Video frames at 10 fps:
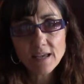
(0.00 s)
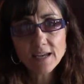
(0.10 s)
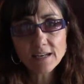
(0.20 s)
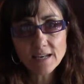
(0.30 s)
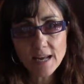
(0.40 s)

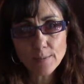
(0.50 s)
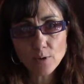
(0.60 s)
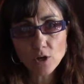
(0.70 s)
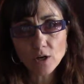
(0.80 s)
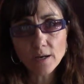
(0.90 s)
in a
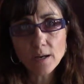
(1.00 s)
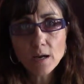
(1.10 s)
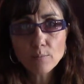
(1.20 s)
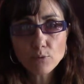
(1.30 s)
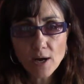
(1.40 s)
neighborhood
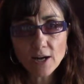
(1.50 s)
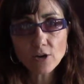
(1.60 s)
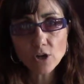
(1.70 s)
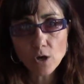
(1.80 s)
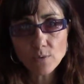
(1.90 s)
prior
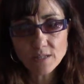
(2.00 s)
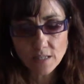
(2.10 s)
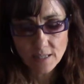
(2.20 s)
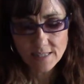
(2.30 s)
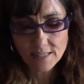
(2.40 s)
to going to
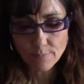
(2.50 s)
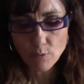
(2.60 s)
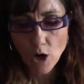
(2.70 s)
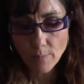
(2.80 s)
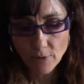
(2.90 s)
list a
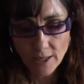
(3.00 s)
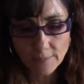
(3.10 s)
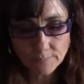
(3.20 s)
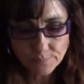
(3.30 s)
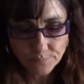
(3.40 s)
property.
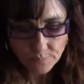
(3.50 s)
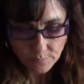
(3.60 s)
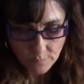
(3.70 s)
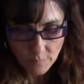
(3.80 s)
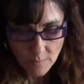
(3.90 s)

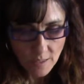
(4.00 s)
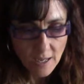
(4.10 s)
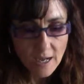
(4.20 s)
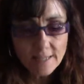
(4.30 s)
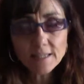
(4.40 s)

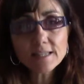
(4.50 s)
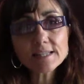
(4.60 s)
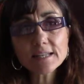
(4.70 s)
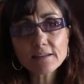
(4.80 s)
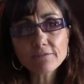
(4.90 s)
The
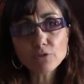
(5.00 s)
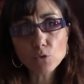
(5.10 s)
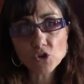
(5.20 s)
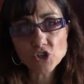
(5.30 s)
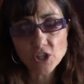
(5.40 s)
listing
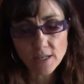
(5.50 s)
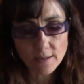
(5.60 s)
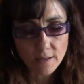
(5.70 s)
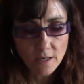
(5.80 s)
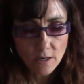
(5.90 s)
floor
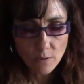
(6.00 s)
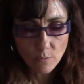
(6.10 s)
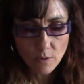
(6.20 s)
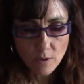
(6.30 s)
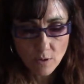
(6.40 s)
sheet,
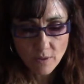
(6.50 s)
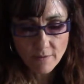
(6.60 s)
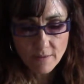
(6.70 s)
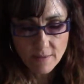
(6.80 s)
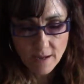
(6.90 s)
or
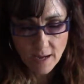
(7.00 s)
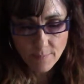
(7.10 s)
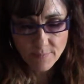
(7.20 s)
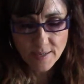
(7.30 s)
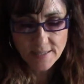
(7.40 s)

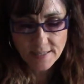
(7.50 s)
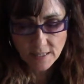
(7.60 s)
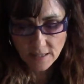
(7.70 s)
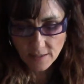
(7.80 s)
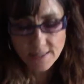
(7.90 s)

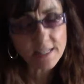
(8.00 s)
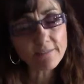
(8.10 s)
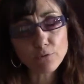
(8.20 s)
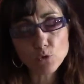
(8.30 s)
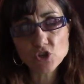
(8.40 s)
basically the listing
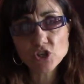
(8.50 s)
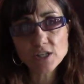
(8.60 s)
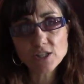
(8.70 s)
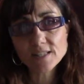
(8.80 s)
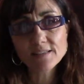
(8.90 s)
floor sheet
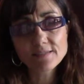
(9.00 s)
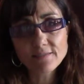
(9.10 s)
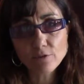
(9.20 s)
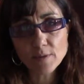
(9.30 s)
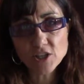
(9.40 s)
just gives
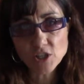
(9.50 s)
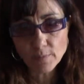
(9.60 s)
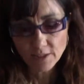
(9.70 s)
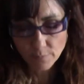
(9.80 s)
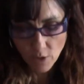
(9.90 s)
information
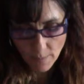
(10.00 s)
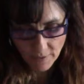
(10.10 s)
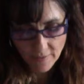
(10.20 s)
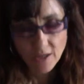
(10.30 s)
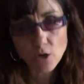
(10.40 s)
about the
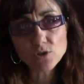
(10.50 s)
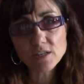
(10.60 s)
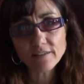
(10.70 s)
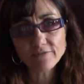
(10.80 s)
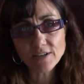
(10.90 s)
property that goes to
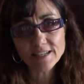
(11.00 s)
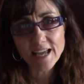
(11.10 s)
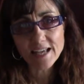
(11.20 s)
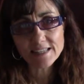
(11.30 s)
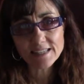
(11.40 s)
the front
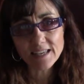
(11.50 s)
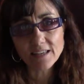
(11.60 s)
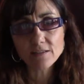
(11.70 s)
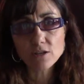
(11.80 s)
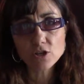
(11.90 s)
desk,
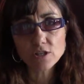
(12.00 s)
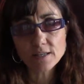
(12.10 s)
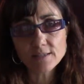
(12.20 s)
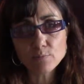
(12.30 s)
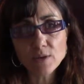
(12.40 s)
and
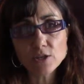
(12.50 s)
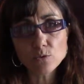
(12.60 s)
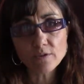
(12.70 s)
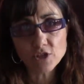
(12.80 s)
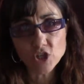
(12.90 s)
because we do
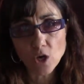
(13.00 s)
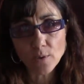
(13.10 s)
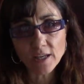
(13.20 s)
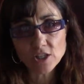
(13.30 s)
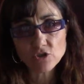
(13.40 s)
the
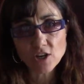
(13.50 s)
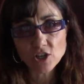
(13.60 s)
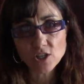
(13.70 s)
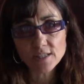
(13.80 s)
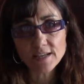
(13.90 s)
showing
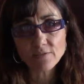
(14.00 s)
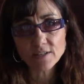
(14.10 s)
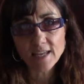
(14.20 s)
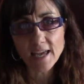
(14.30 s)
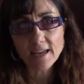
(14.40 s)
instructions every
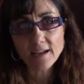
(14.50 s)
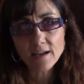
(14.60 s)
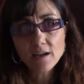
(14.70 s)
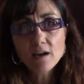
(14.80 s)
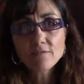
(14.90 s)
day
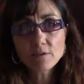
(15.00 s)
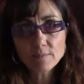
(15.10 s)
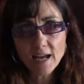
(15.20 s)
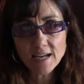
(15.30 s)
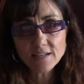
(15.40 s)
from
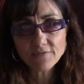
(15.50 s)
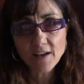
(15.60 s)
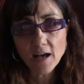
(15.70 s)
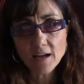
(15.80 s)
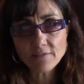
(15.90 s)
9 to
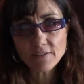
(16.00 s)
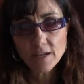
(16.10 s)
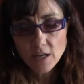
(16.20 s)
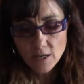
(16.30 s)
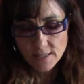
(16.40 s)
5.
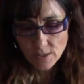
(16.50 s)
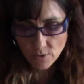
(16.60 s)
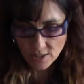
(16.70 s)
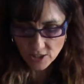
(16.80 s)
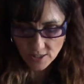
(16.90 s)
So
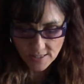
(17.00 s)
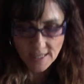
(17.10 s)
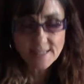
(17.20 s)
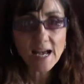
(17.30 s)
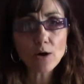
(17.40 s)
this just
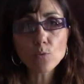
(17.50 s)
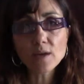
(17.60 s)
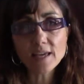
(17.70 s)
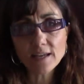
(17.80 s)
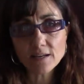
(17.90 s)
says how
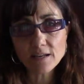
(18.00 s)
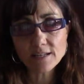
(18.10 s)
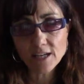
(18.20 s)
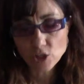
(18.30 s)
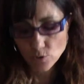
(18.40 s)
we get in
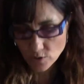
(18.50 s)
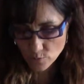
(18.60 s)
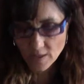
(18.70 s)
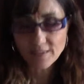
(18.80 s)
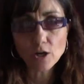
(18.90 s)
touch. Do
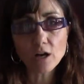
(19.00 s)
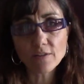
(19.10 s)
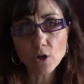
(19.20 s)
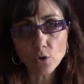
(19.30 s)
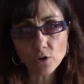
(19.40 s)
we have to call
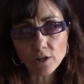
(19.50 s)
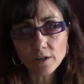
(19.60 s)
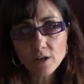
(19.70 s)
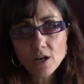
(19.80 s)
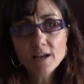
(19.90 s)
the
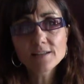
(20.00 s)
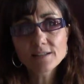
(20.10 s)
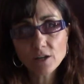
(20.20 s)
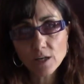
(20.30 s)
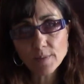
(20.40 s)
owner? Is
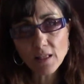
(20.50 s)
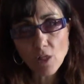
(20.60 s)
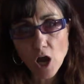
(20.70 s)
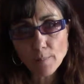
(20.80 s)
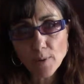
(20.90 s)
there going to be a
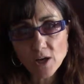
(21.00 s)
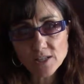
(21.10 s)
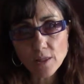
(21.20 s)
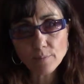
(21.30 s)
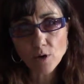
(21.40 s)
lockbox
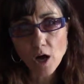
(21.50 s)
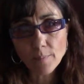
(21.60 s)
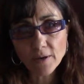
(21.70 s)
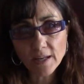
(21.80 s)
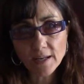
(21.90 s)
on the
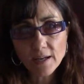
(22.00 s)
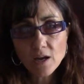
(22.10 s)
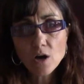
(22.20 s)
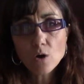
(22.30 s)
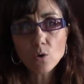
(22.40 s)
property?
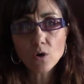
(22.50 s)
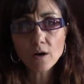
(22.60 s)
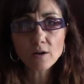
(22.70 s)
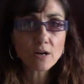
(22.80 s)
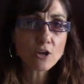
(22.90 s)
Or
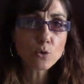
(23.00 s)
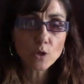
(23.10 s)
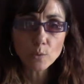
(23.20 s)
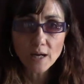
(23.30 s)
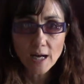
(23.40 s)
are you
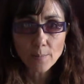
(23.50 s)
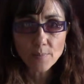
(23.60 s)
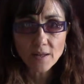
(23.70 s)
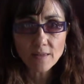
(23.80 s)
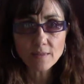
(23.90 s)
going to
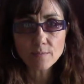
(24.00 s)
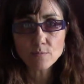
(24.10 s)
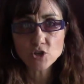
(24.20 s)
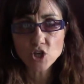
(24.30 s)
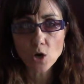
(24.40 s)
accompany
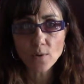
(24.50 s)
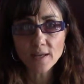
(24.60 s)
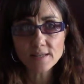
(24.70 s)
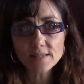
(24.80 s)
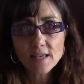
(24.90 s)
the
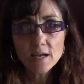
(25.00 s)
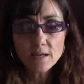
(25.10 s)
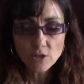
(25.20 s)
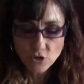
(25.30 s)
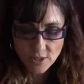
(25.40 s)
showings?
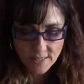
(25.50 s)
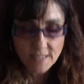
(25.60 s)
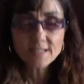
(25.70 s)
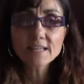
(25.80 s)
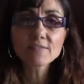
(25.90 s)
You just
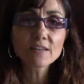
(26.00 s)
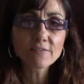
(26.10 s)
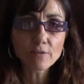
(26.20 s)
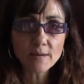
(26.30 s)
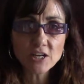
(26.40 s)
need to give the
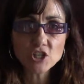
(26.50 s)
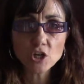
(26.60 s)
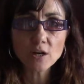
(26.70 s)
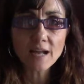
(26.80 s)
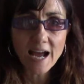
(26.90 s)
information
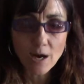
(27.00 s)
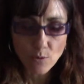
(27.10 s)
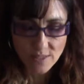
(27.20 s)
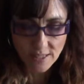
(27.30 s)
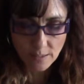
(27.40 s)
on how
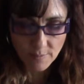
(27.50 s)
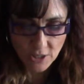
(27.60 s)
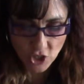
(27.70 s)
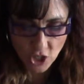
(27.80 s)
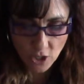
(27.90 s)
it's going to be
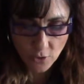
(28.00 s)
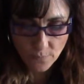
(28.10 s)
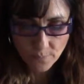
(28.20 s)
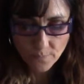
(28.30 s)
shown.